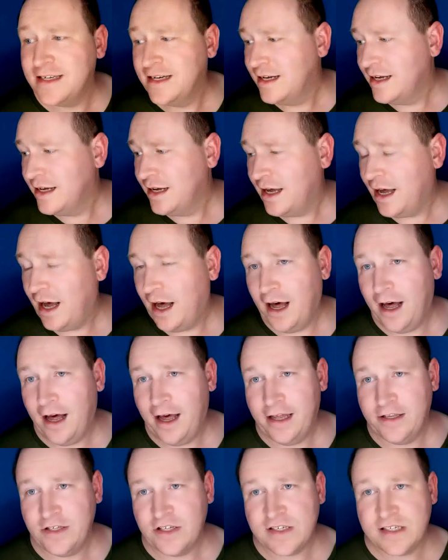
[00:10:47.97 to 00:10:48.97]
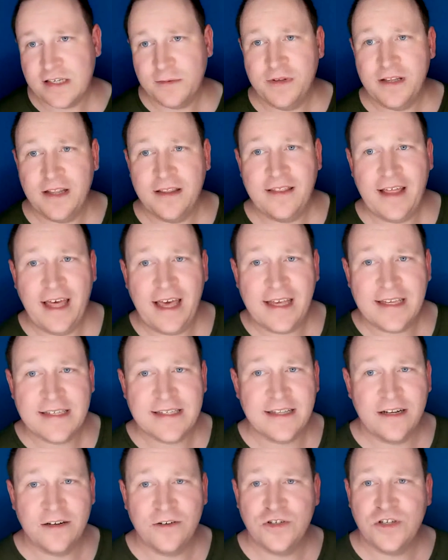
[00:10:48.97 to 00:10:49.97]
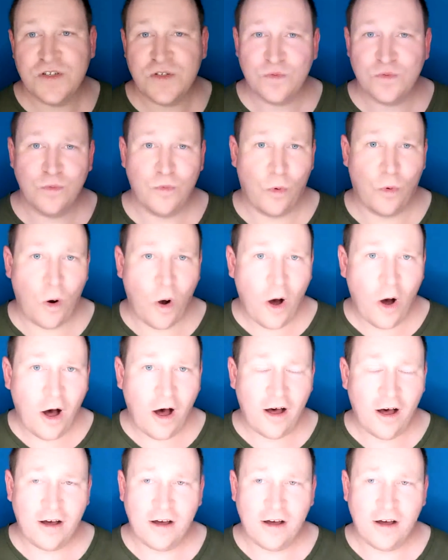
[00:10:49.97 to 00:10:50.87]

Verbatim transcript: uh, and just some of the things that are just wrong.